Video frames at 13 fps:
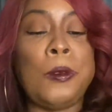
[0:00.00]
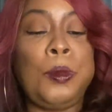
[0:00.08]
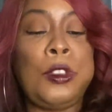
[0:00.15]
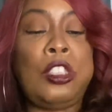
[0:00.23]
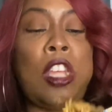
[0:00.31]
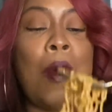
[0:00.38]

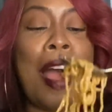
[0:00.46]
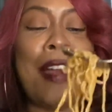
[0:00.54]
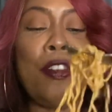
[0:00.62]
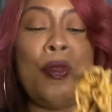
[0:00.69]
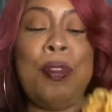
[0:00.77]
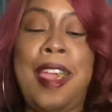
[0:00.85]
So I
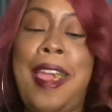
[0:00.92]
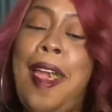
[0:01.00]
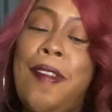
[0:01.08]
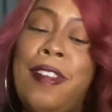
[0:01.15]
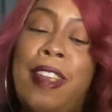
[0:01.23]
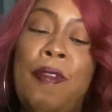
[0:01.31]
knew
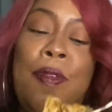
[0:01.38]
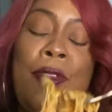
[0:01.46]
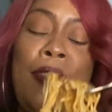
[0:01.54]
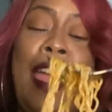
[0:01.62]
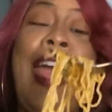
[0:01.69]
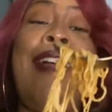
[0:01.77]

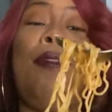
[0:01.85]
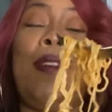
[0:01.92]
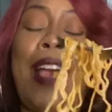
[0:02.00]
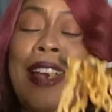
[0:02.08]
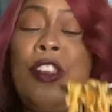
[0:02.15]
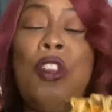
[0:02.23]

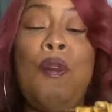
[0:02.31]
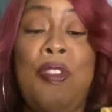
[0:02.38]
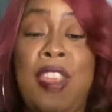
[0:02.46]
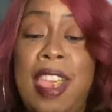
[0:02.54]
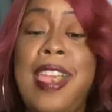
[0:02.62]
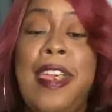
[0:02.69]
I knew
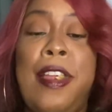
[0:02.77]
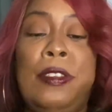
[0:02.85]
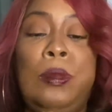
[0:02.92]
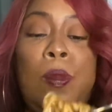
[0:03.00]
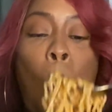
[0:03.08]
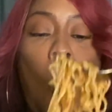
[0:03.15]

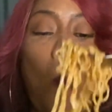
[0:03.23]
then